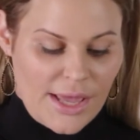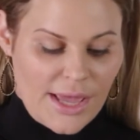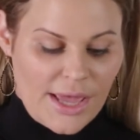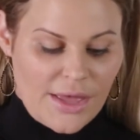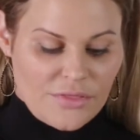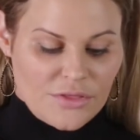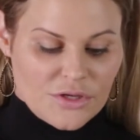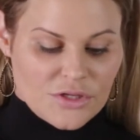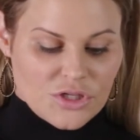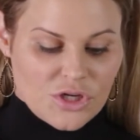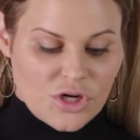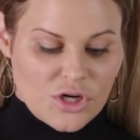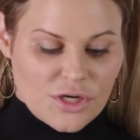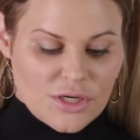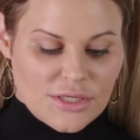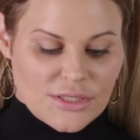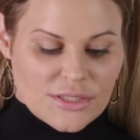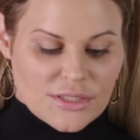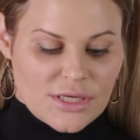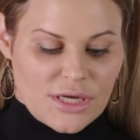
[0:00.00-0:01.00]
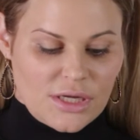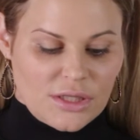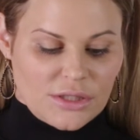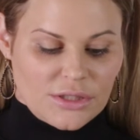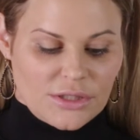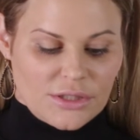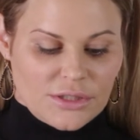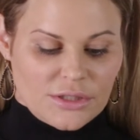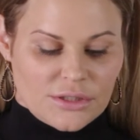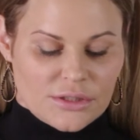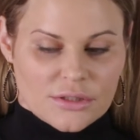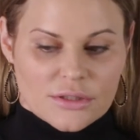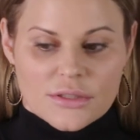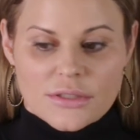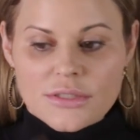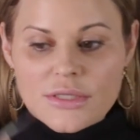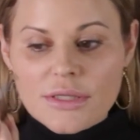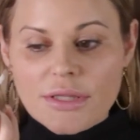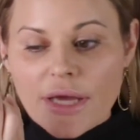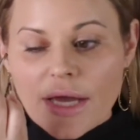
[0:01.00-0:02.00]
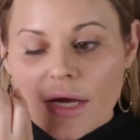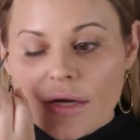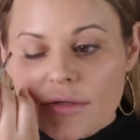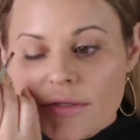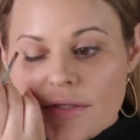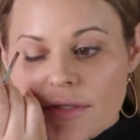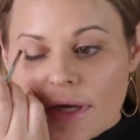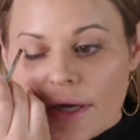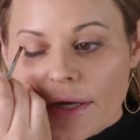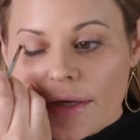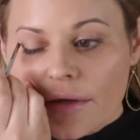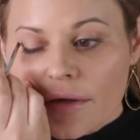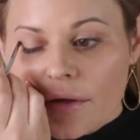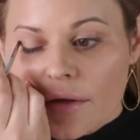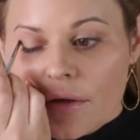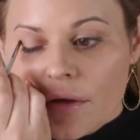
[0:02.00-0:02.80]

and the darkest color to the outside.